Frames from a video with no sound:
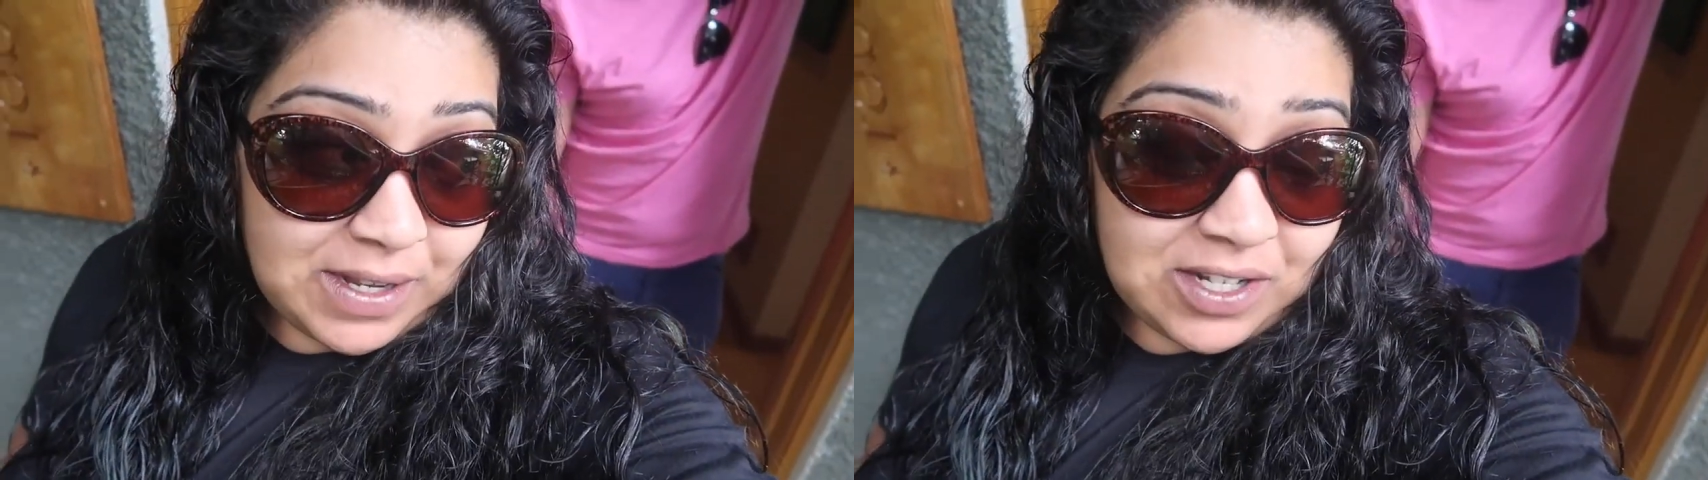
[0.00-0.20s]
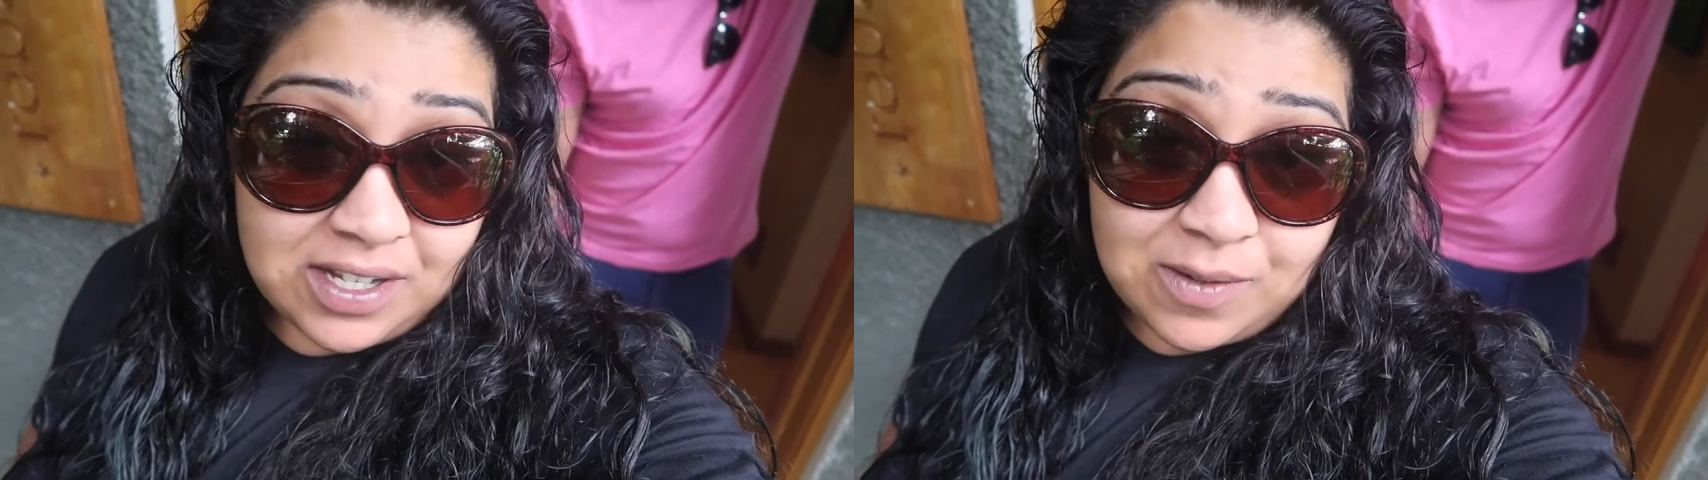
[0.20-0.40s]

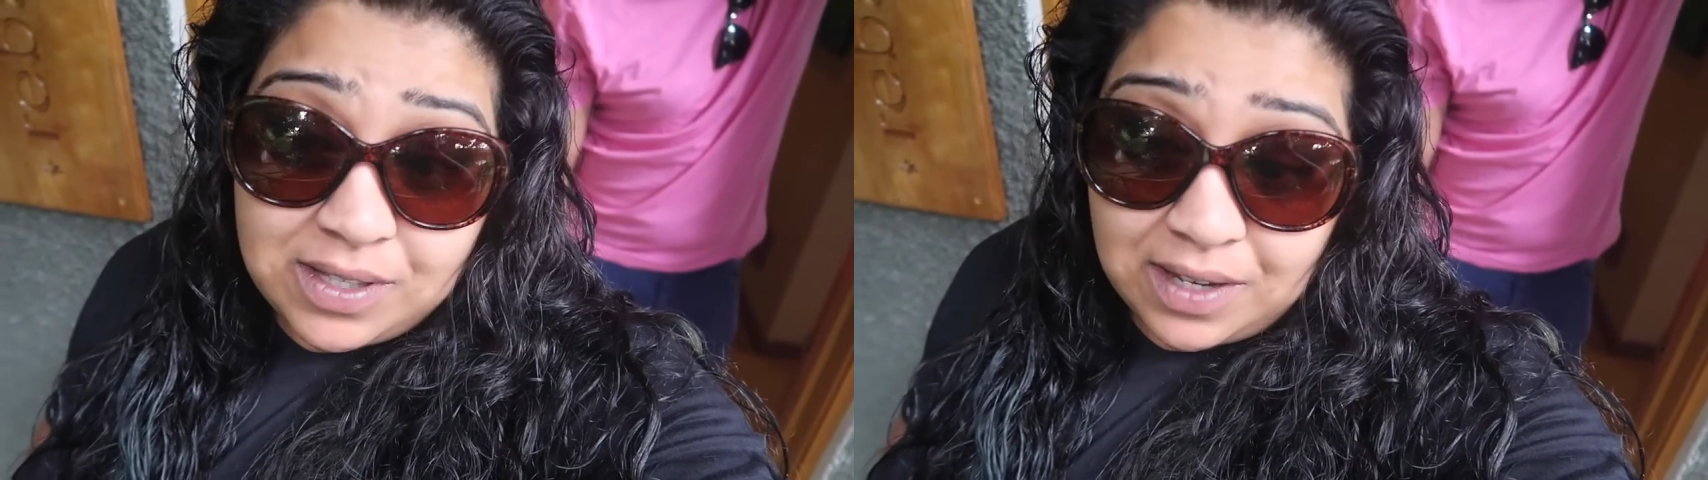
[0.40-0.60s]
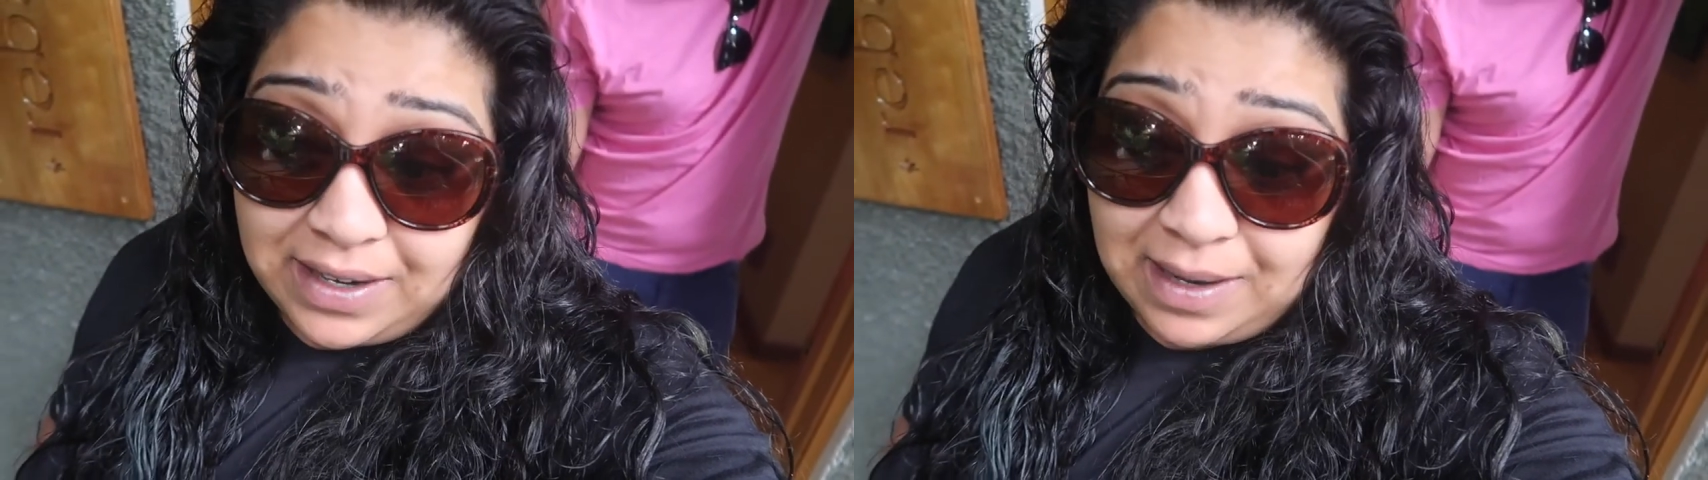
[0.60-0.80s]
which is
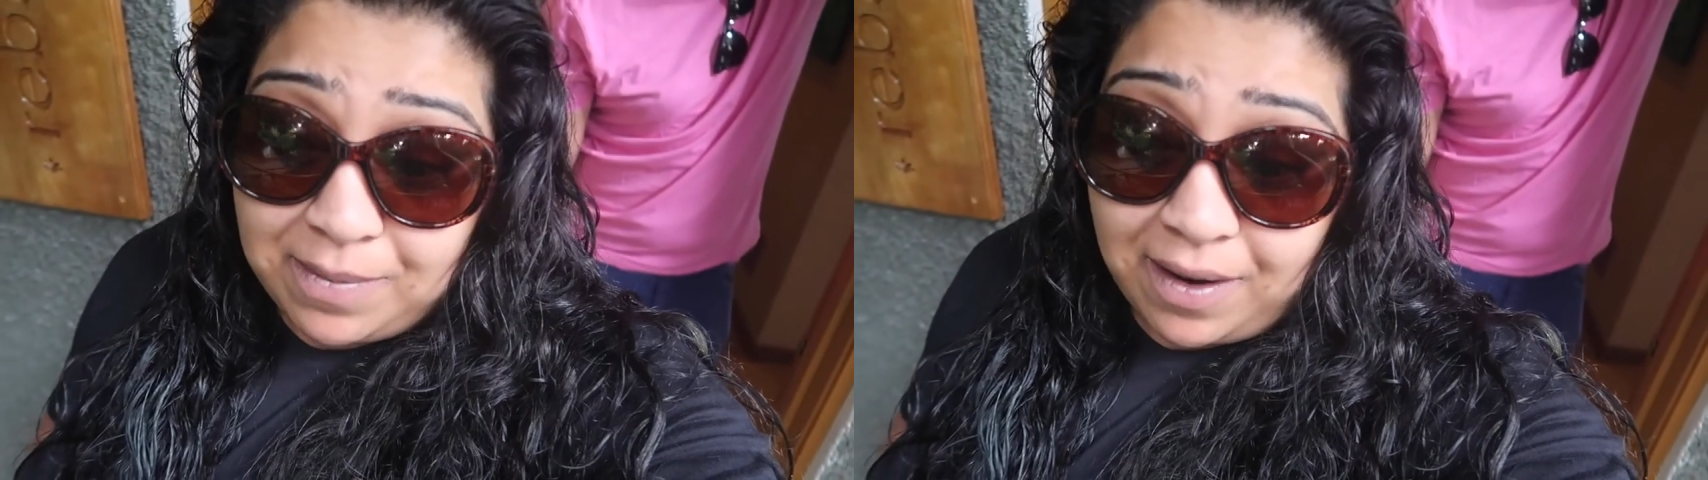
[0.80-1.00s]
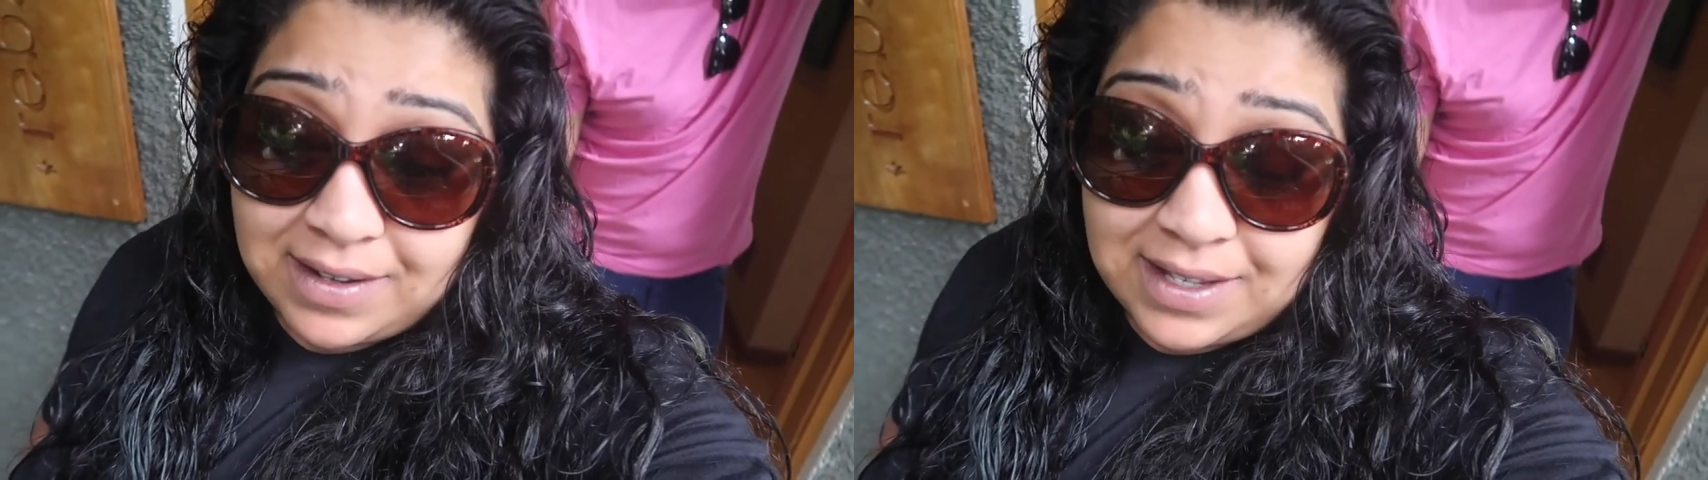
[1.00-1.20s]
also really
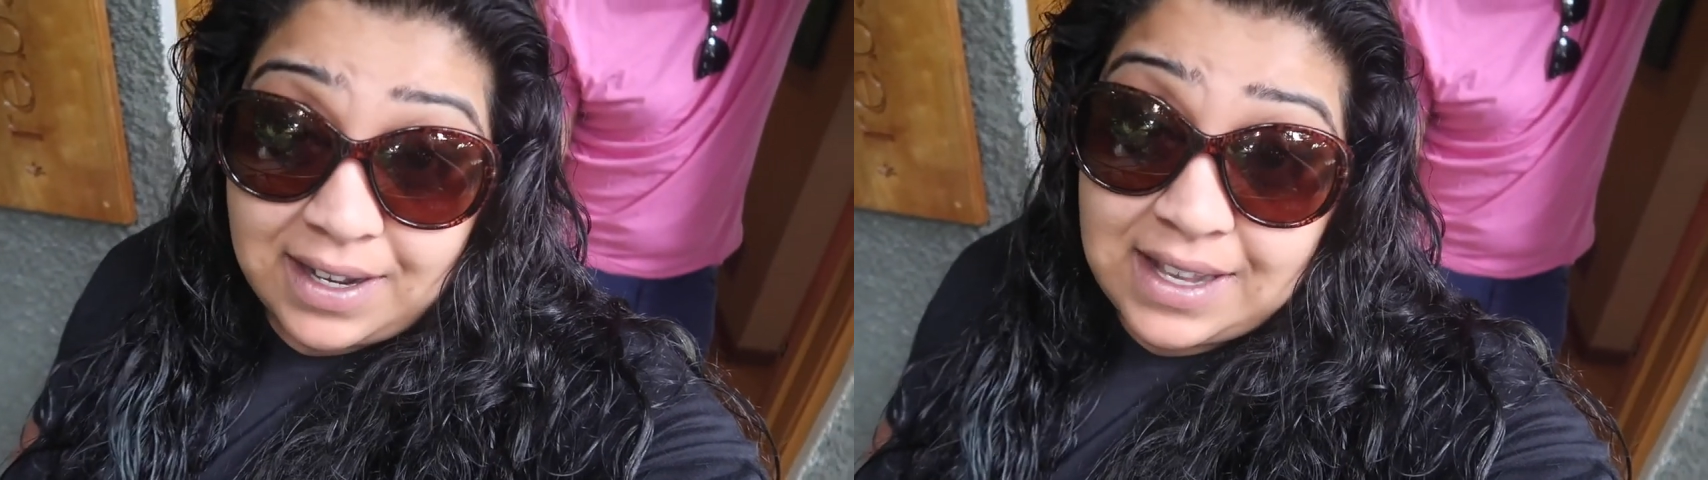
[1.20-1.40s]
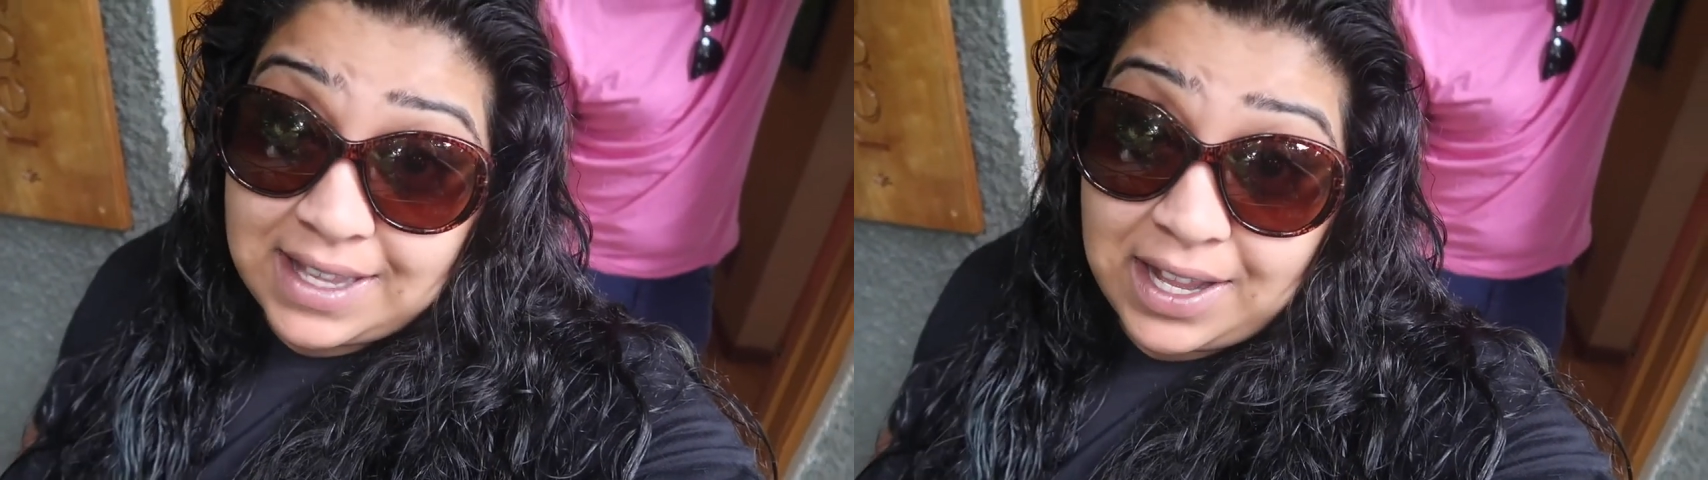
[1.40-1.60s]
embarrassing
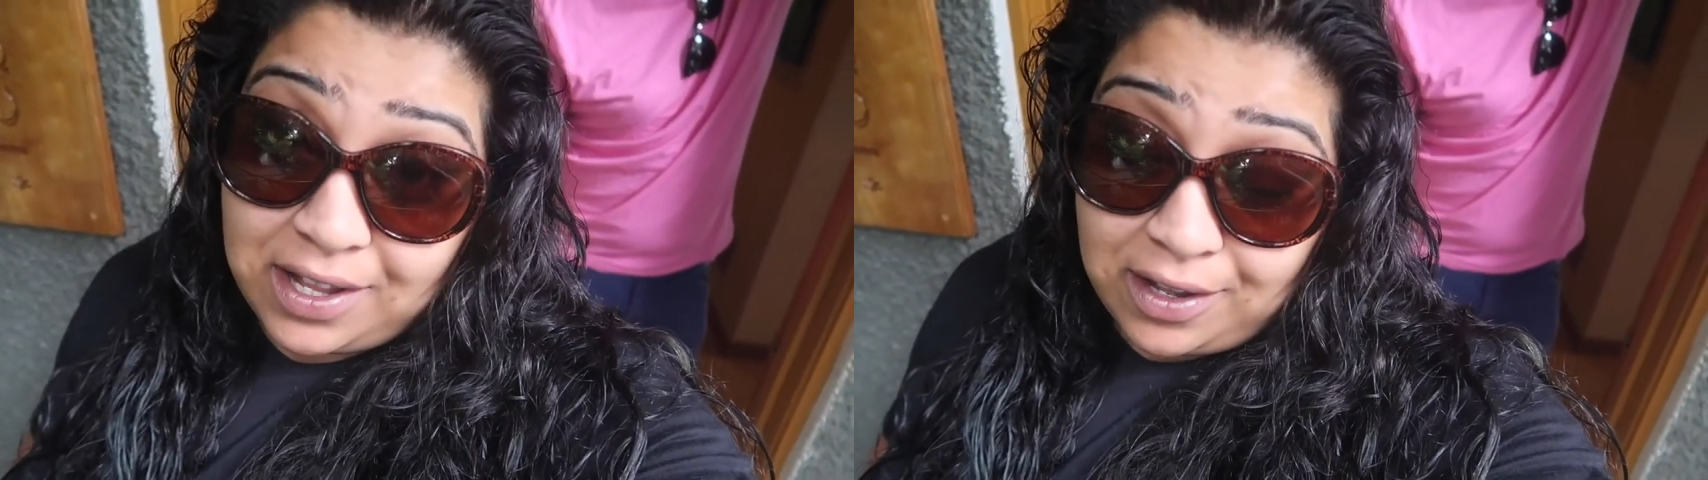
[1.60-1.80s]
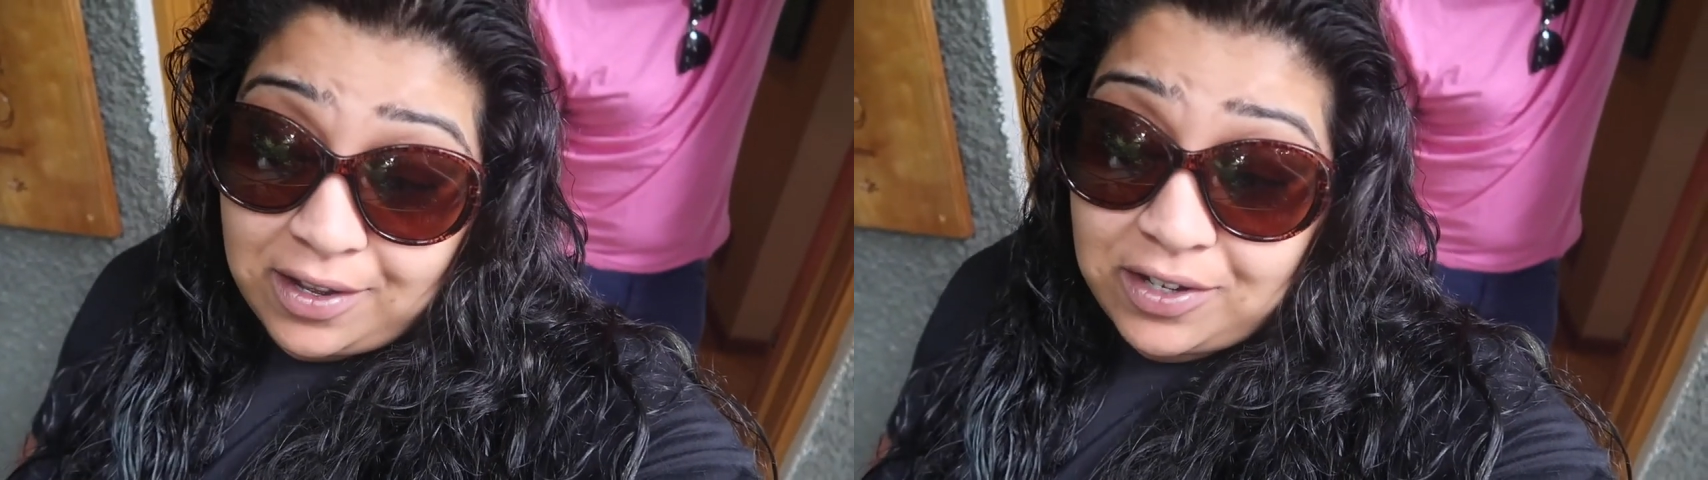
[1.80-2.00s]
because they're
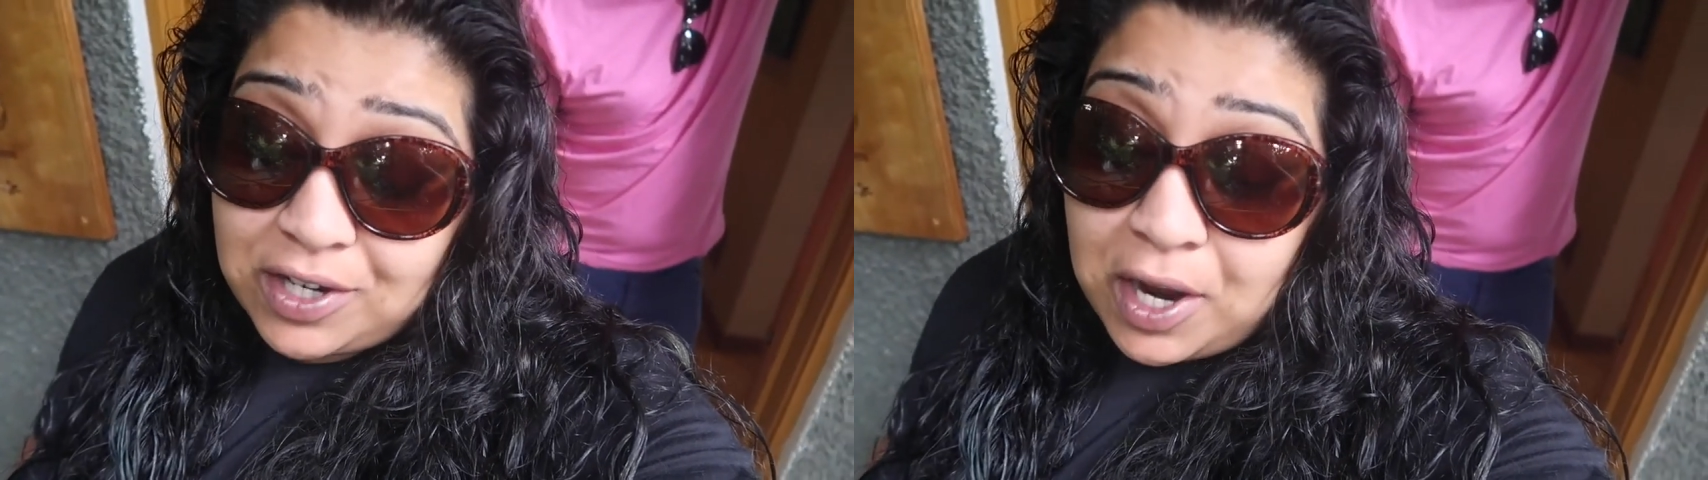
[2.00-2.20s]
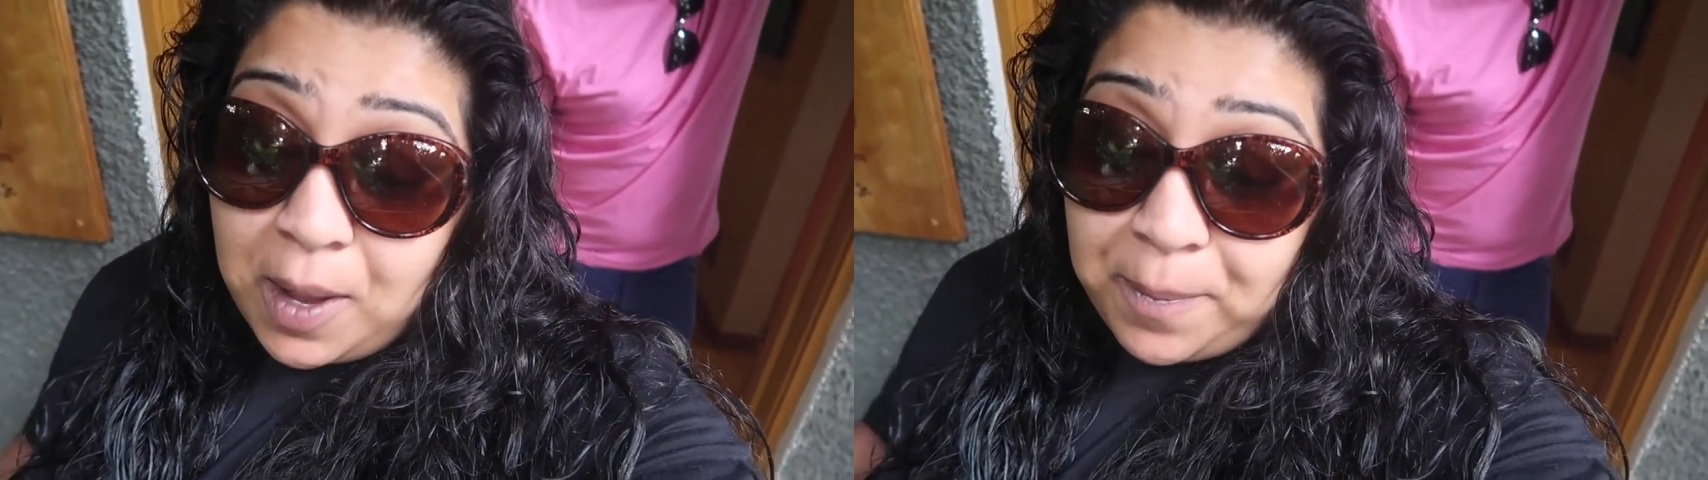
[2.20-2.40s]
huge,